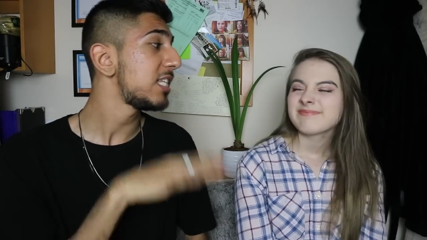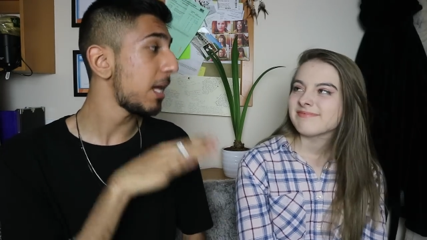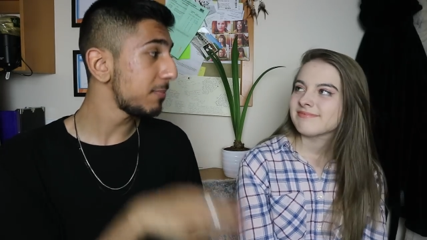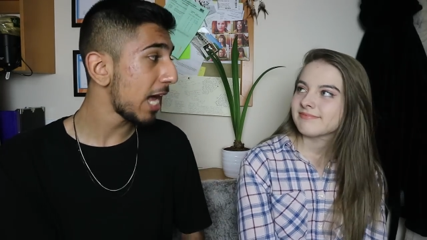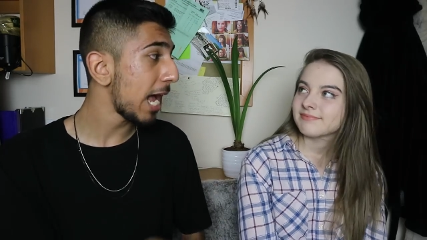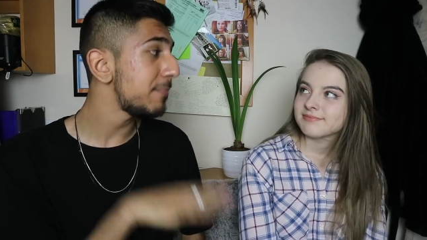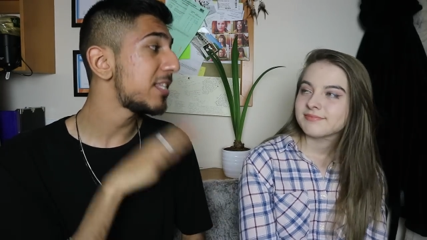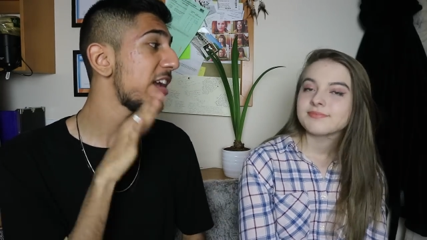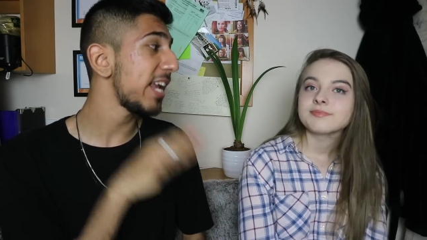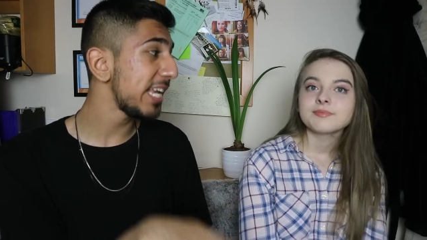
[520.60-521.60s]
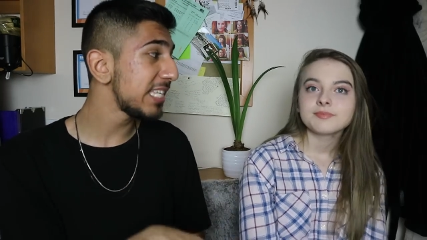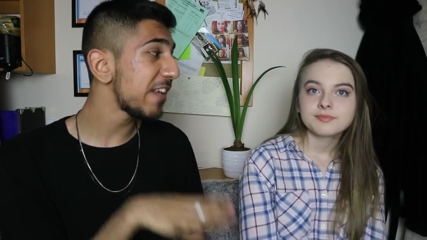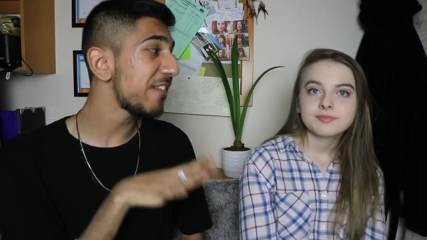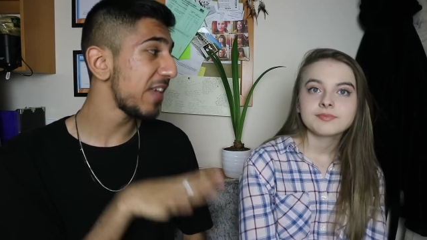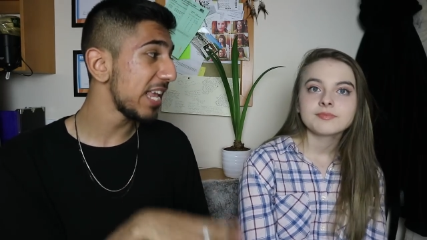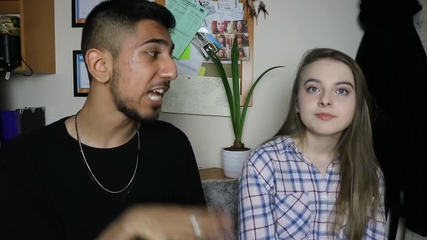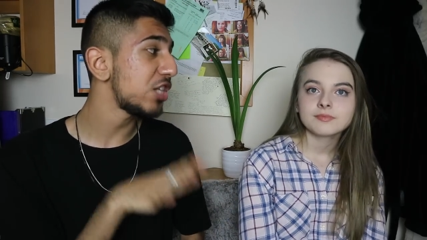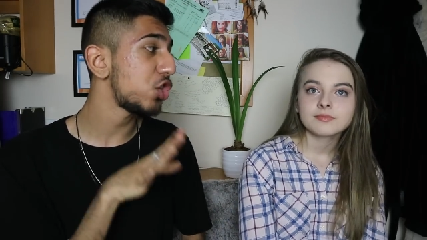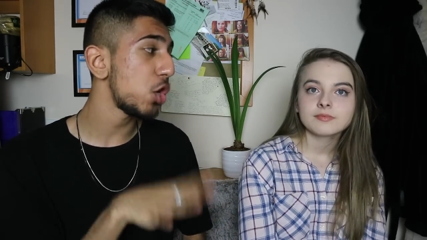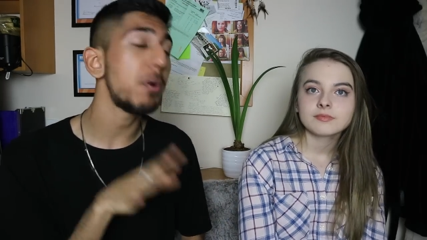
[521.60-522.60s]
Speaker 1: Sometimes there is a thing
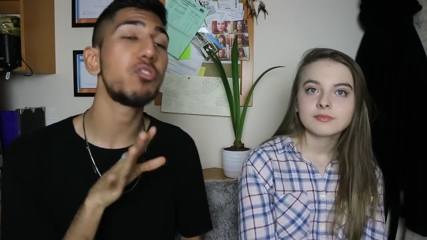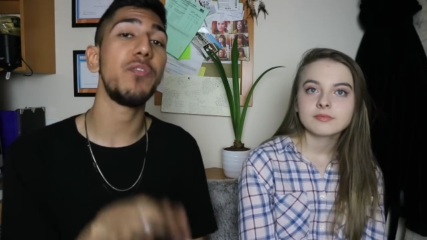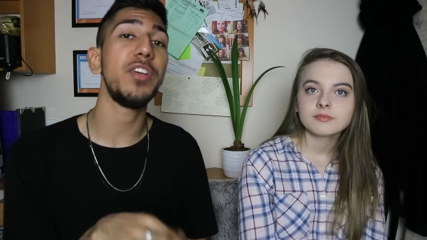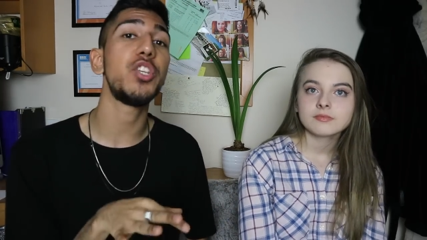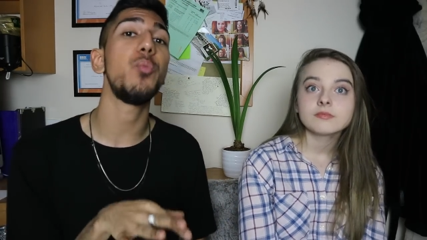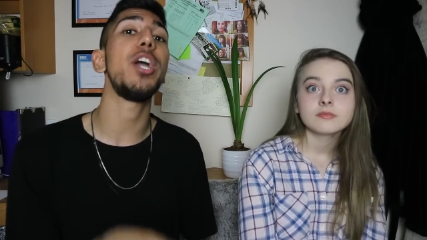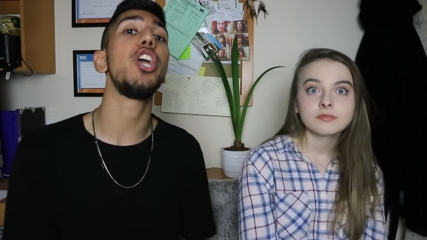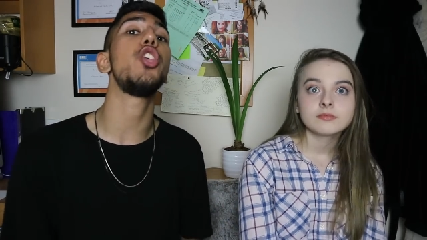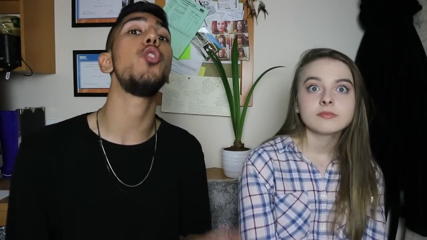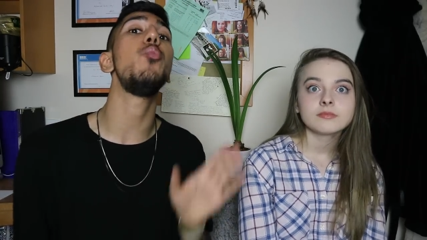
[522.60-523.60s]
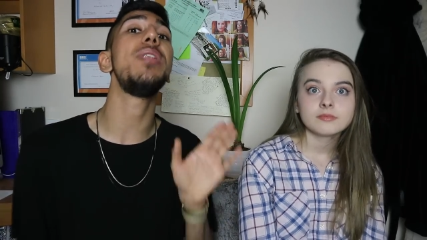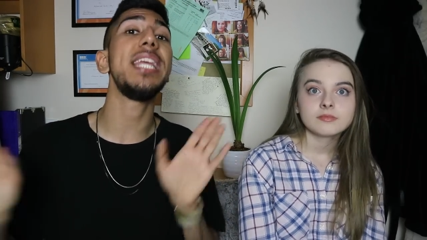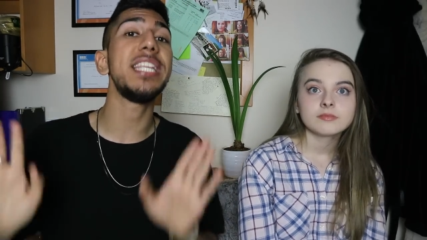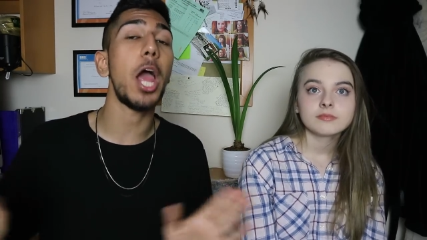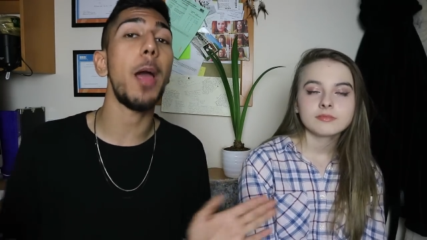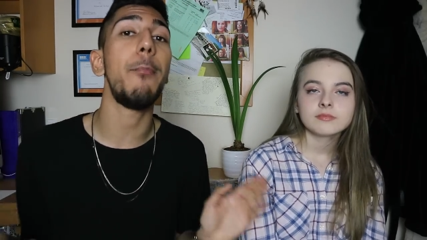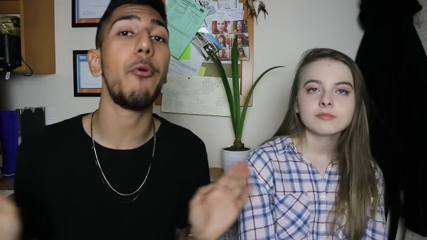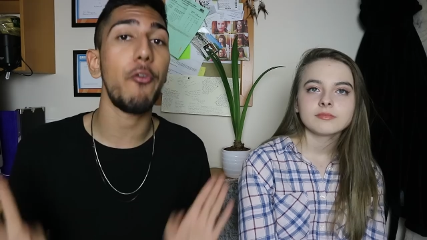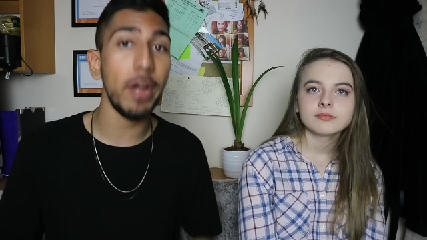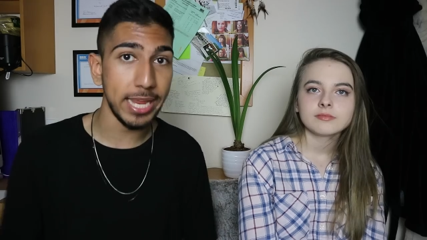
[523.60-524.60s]
as too much revision where you need a
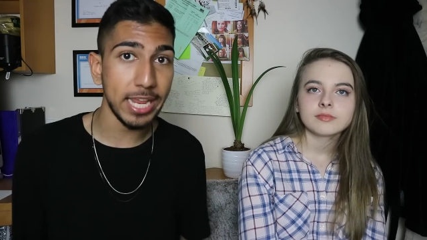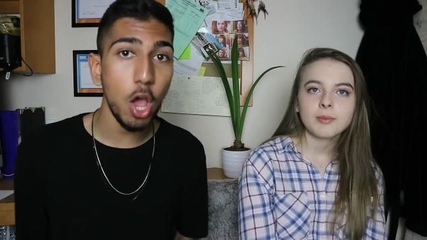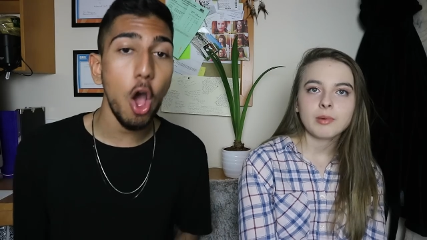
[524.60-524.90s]
break.